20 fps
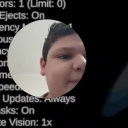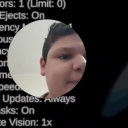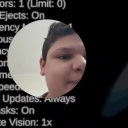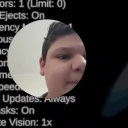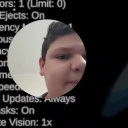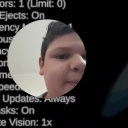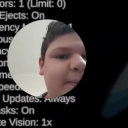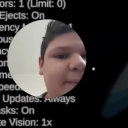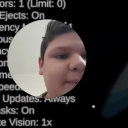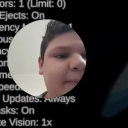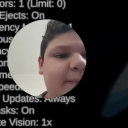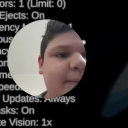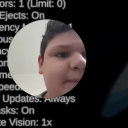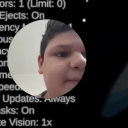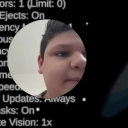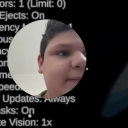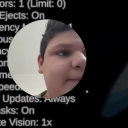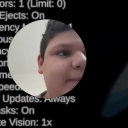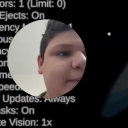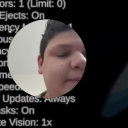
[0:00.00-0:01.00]

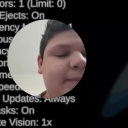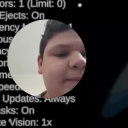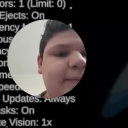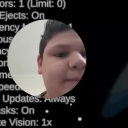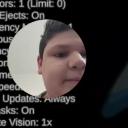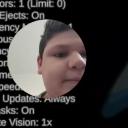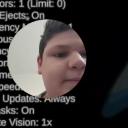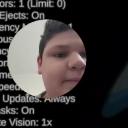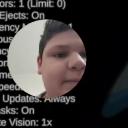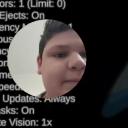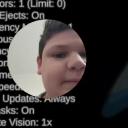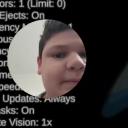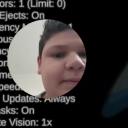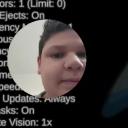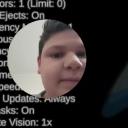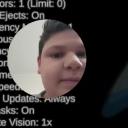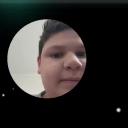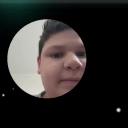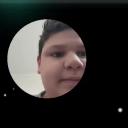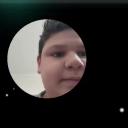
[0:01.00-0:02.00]

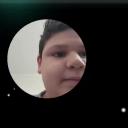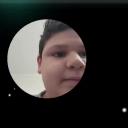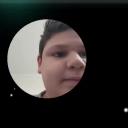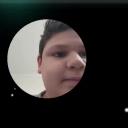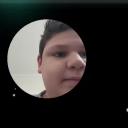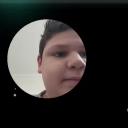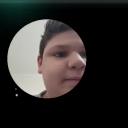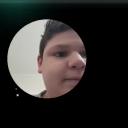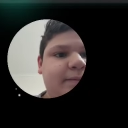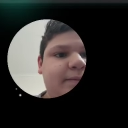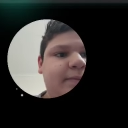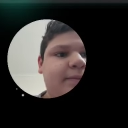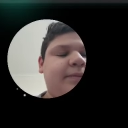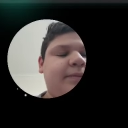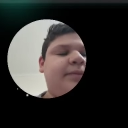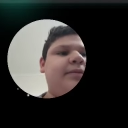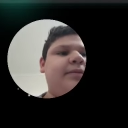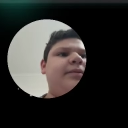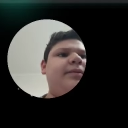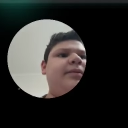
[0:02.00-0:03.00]

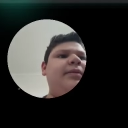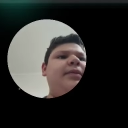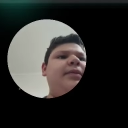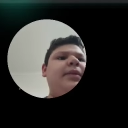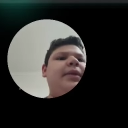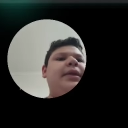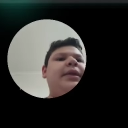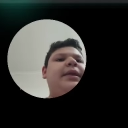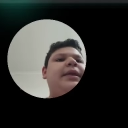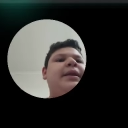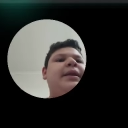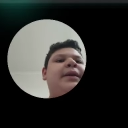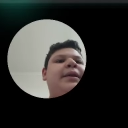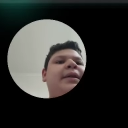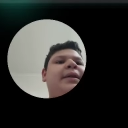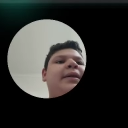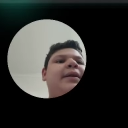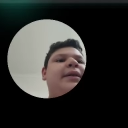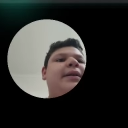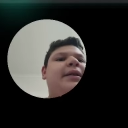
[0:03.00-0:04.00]

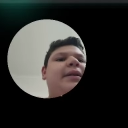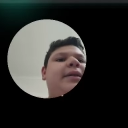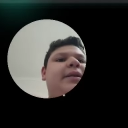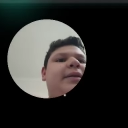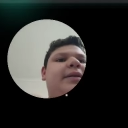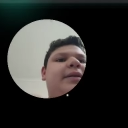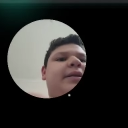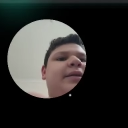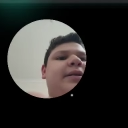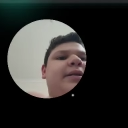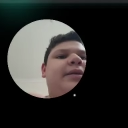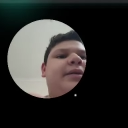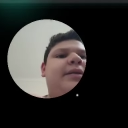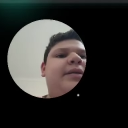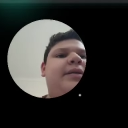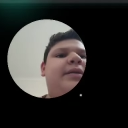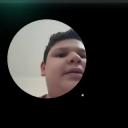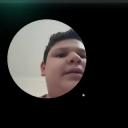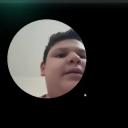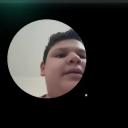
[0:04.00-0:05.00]

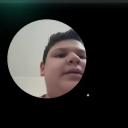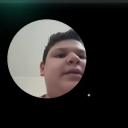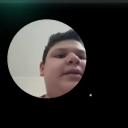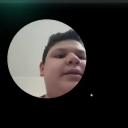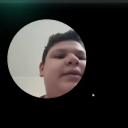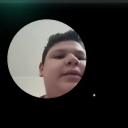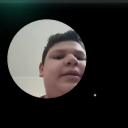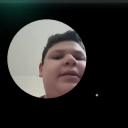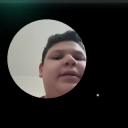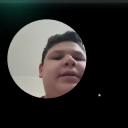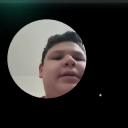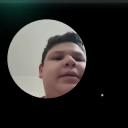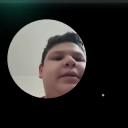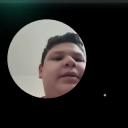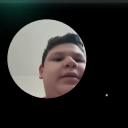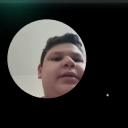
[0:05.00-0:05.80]
No one is speaking in this clip.